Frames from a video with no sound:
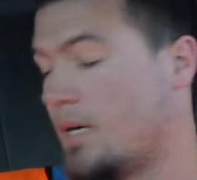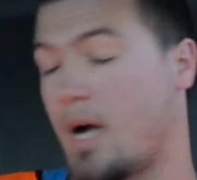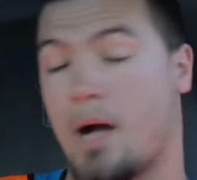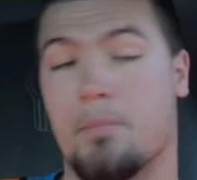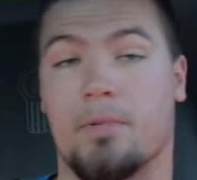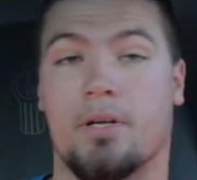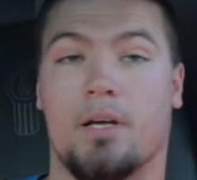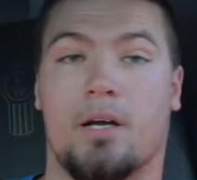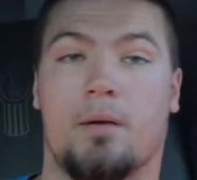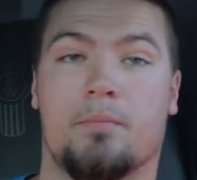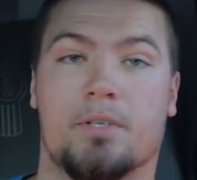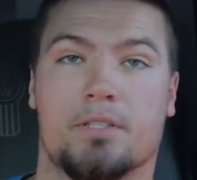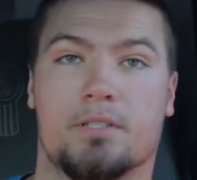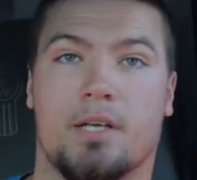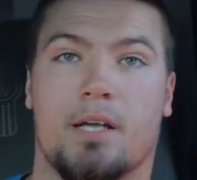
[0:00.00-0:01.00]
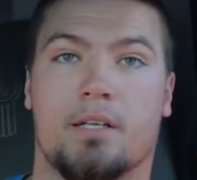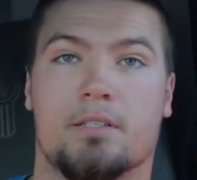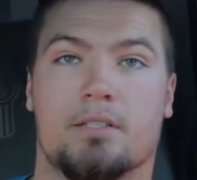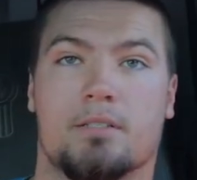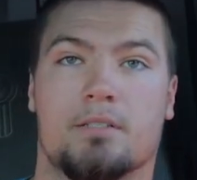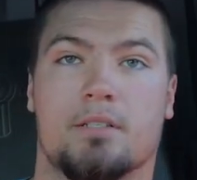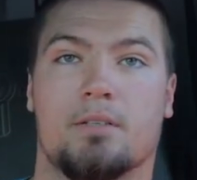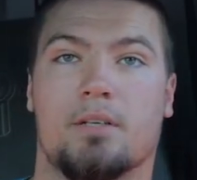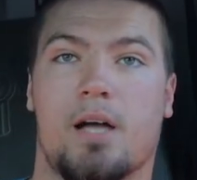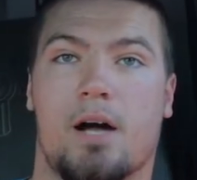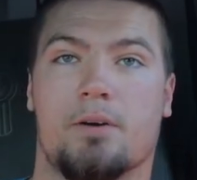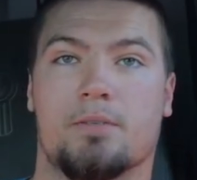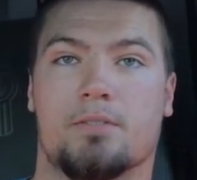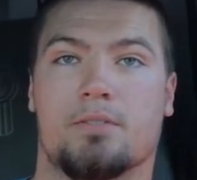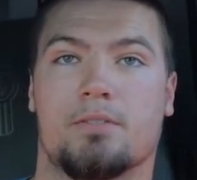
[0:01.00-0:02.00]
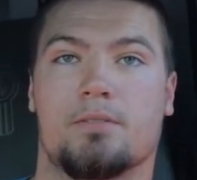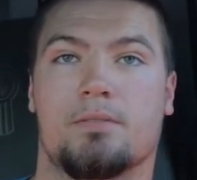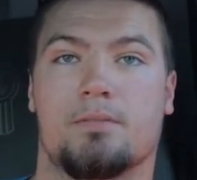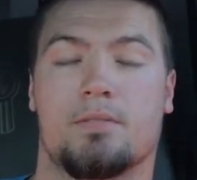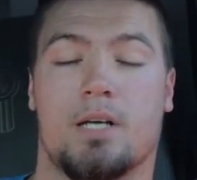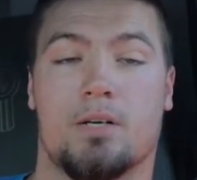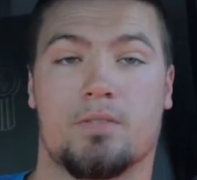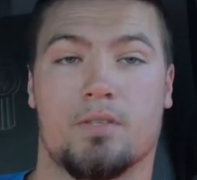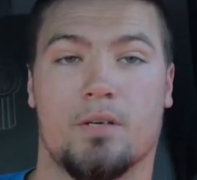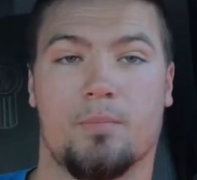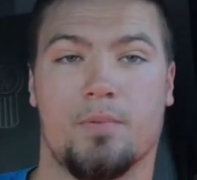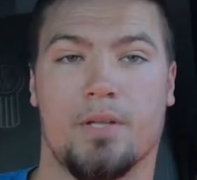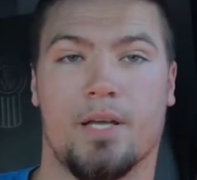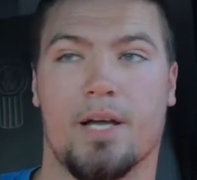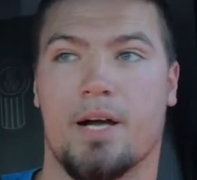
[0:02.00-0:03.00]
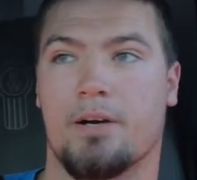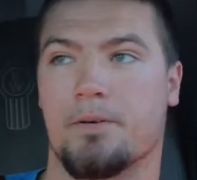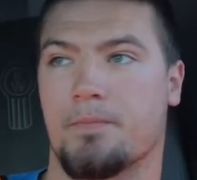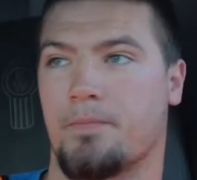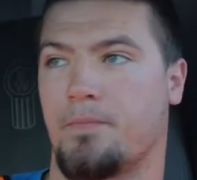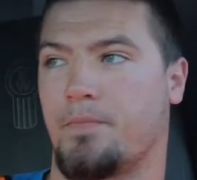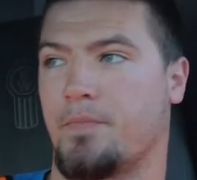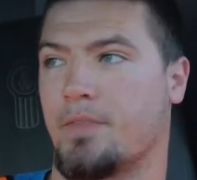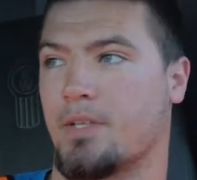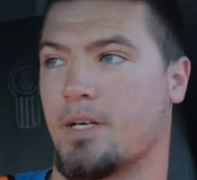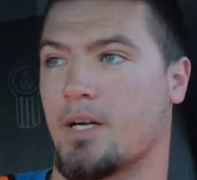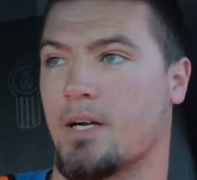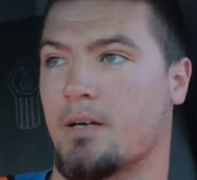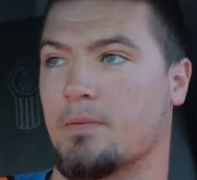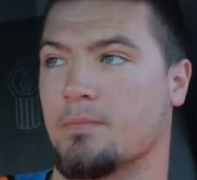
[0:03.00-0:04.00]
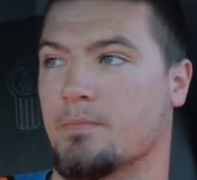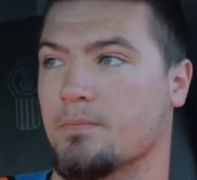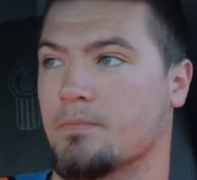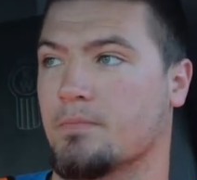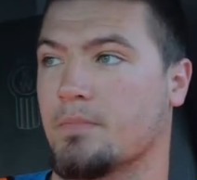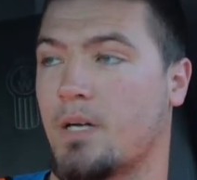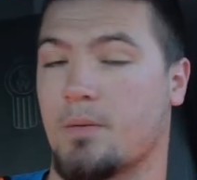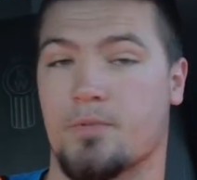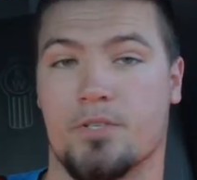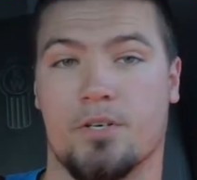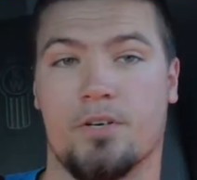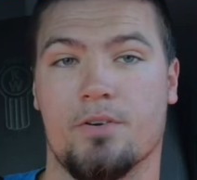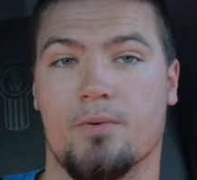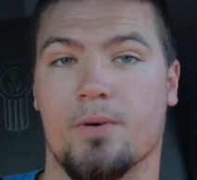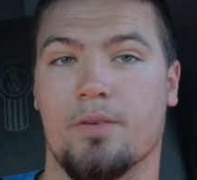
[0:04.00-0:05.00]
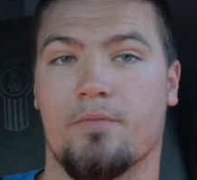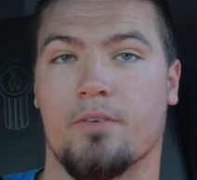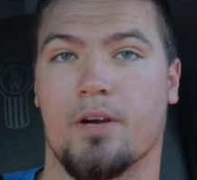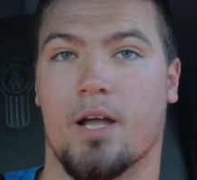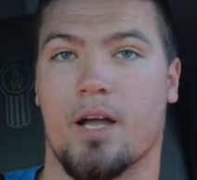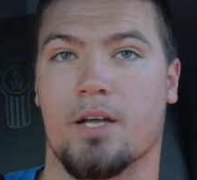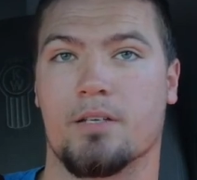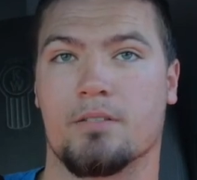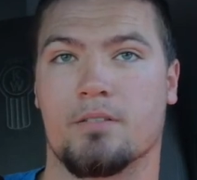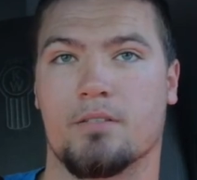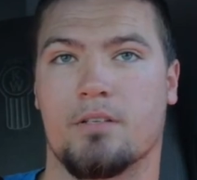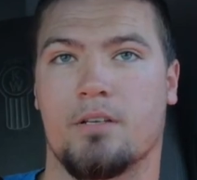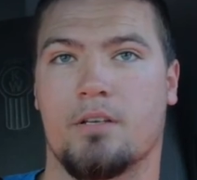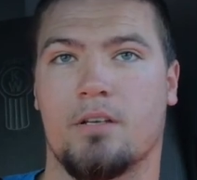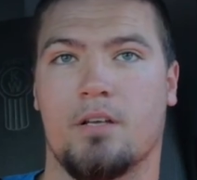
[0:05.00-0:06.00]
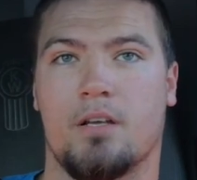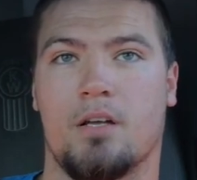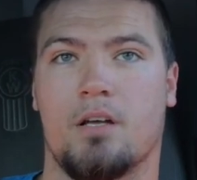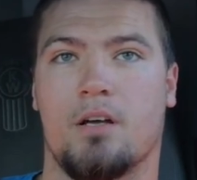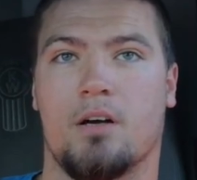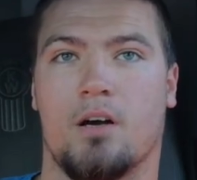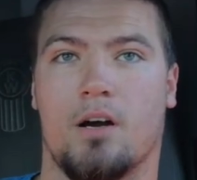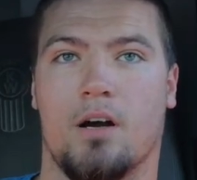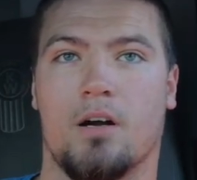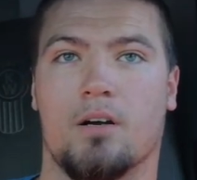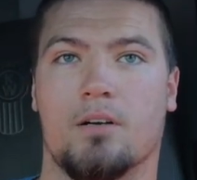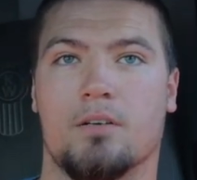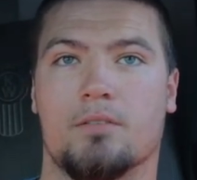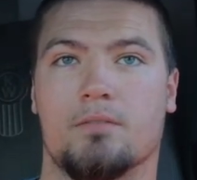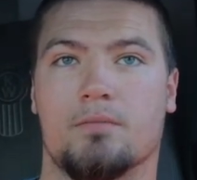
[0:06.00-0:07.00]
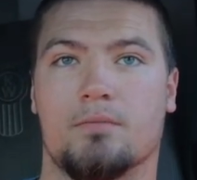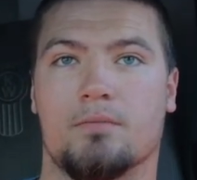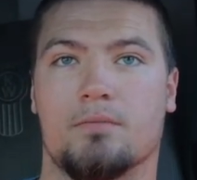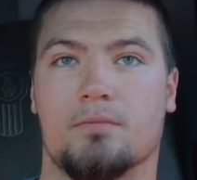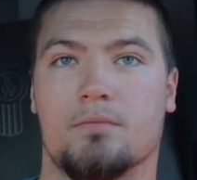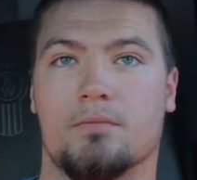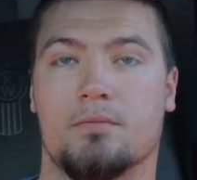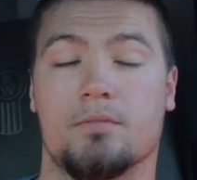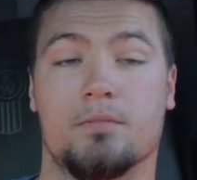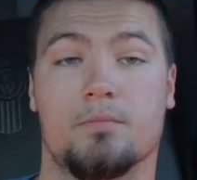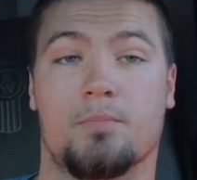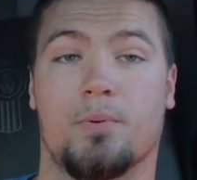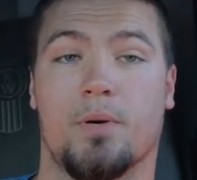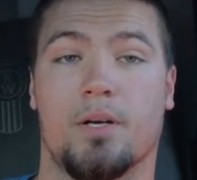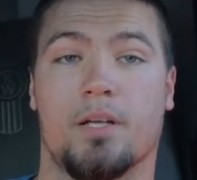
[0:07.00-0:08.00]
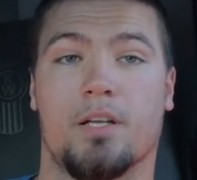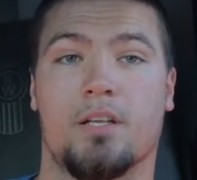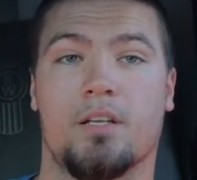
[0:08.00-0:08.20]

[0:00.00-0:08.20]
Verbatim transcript: I'm I'm excited to see how it's how it's gonna play out. Um, I'm sure you reefer guys are pretty